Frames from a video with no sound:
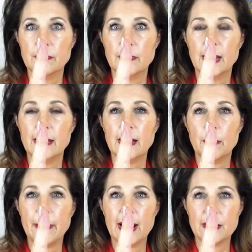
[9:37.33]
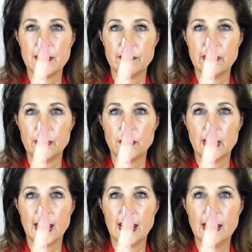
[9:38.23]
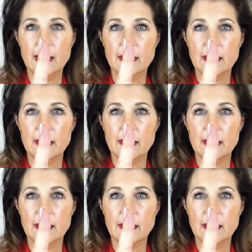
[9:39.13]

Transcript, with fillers: And now back to the finger again.